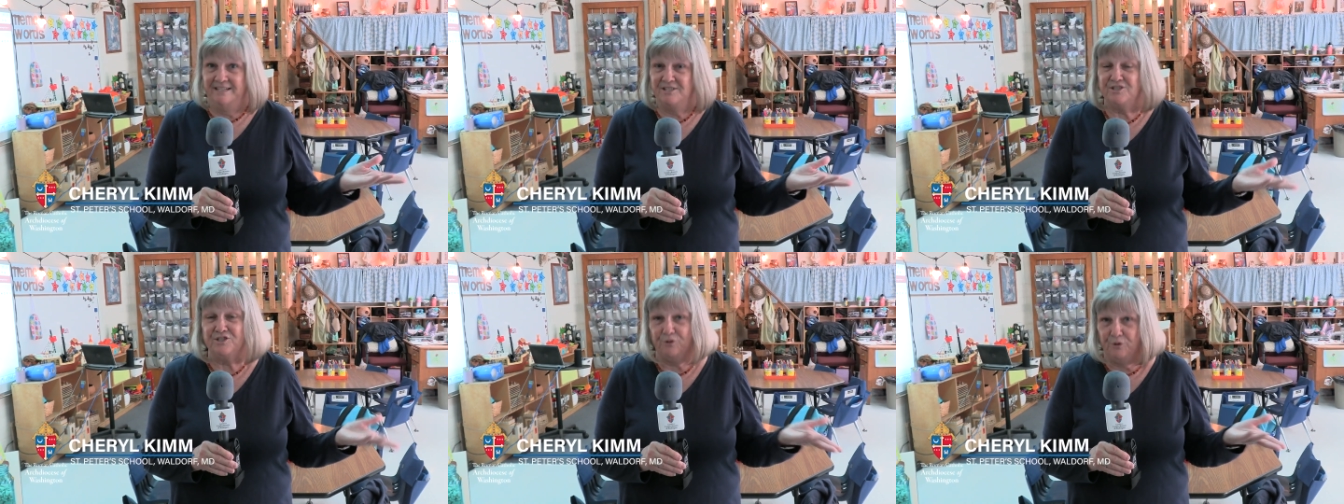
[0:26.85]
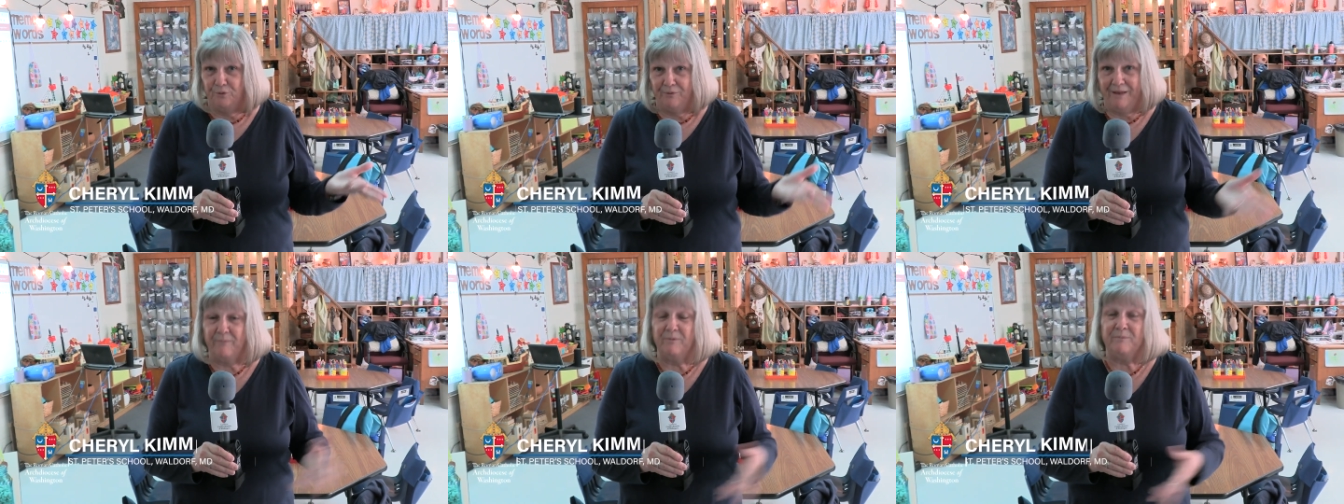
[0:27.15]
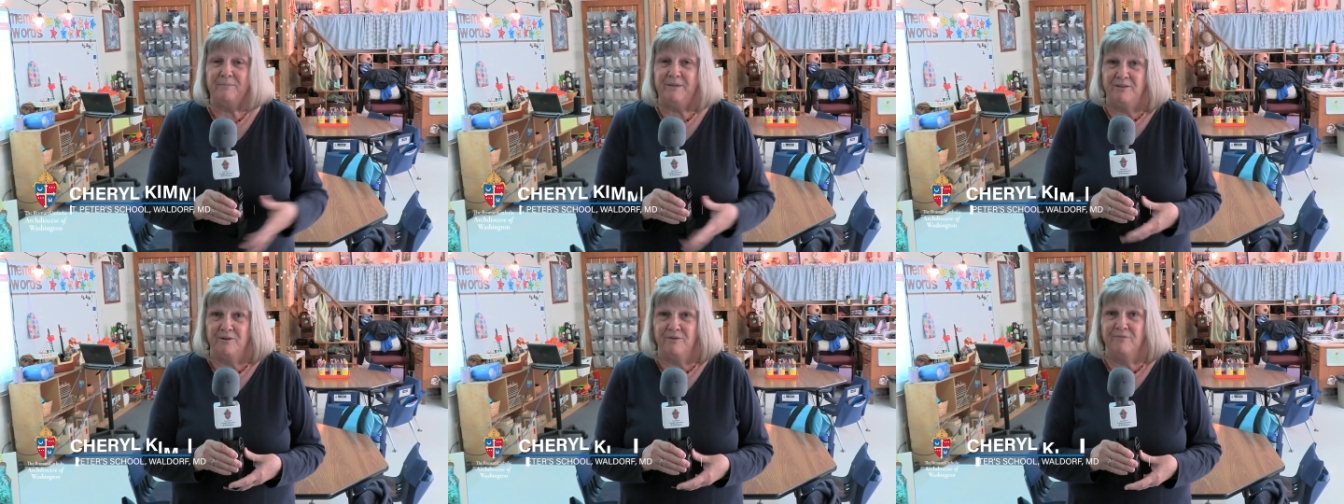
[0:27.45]
So that would
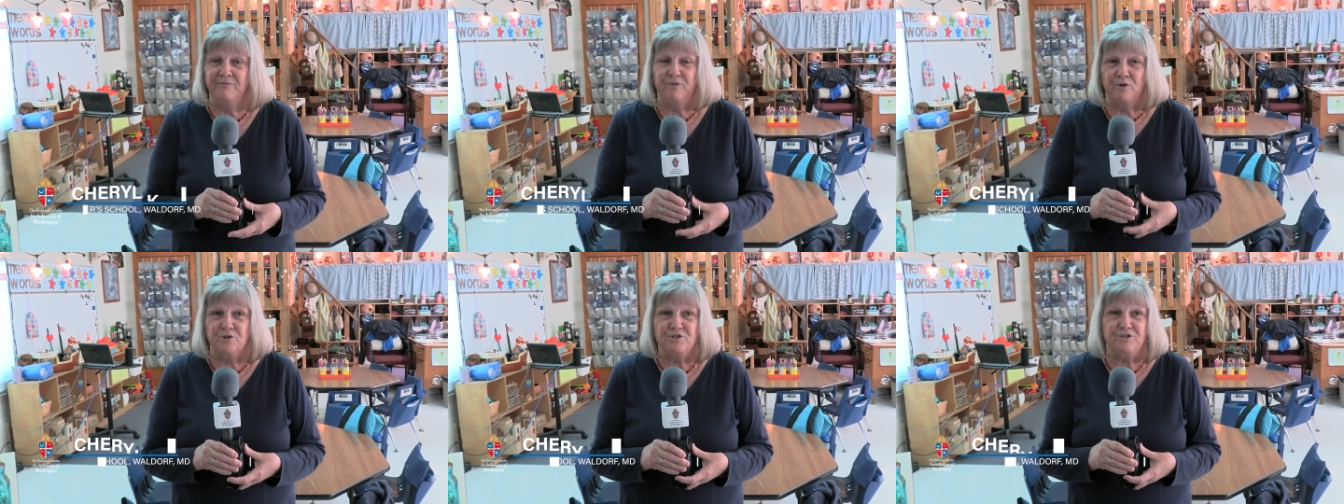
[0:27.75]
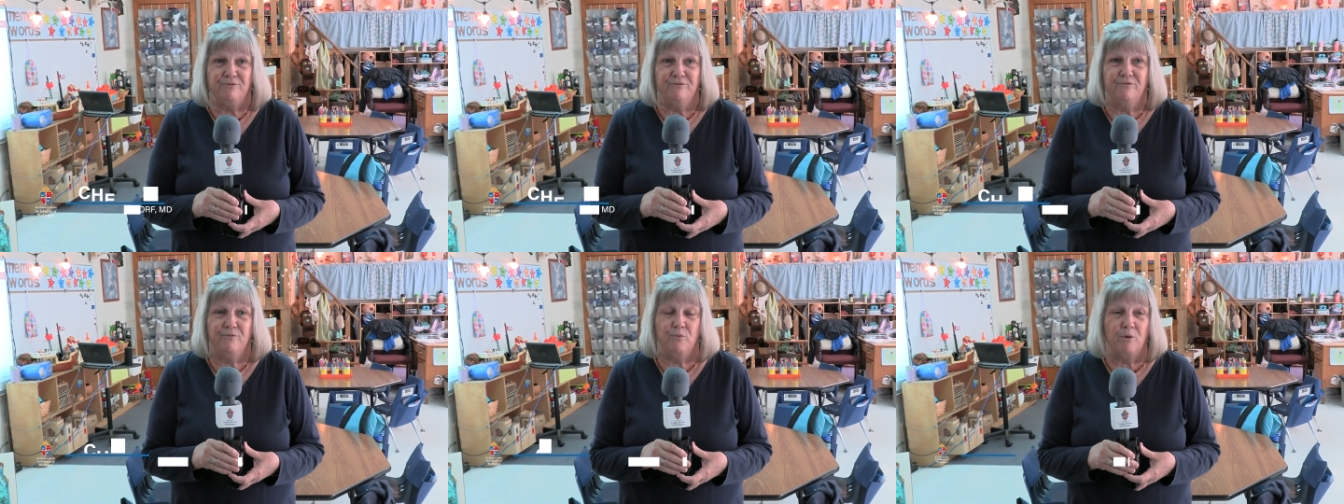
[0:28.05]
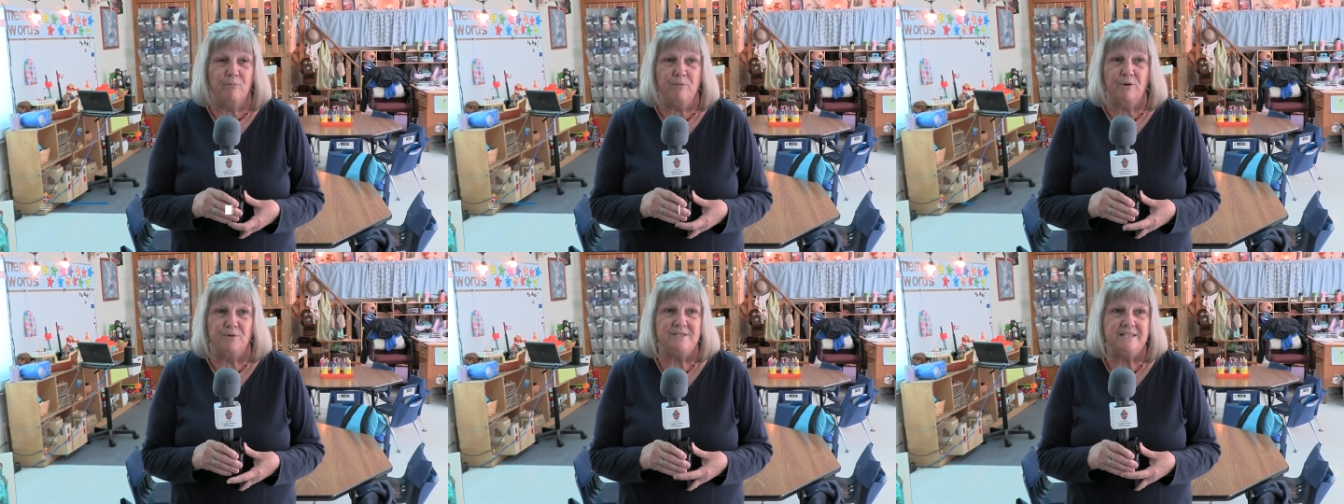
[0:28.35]
be the first and
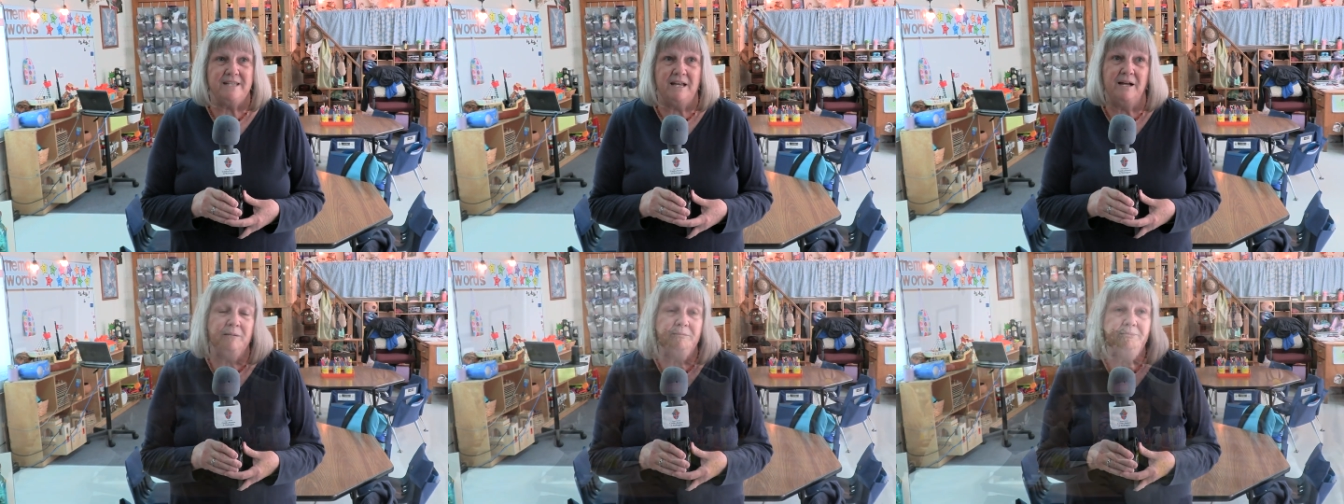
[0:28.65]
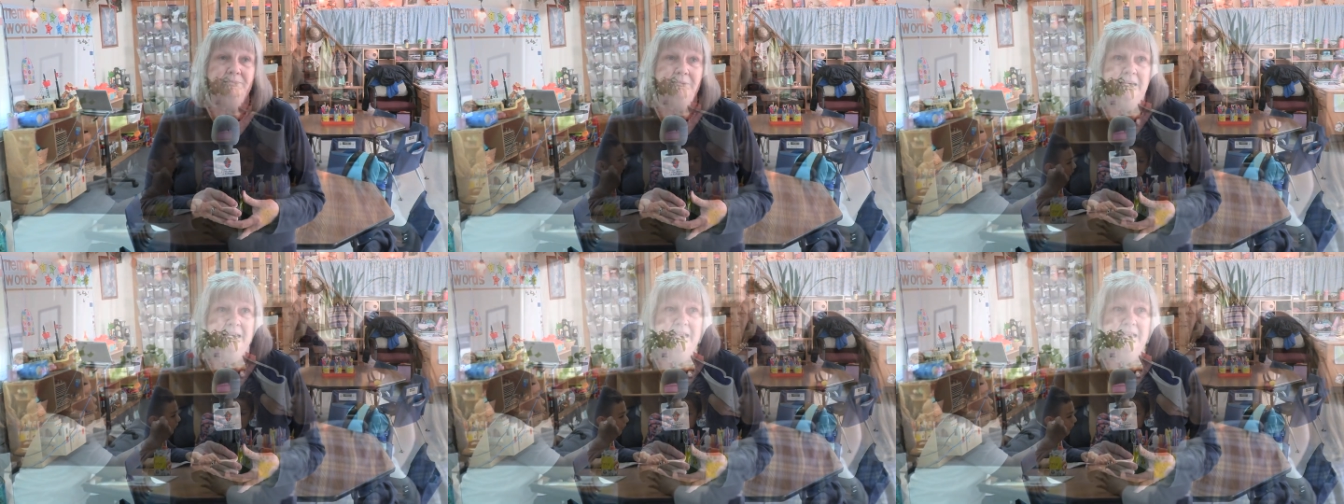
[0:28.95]
foremost. Um,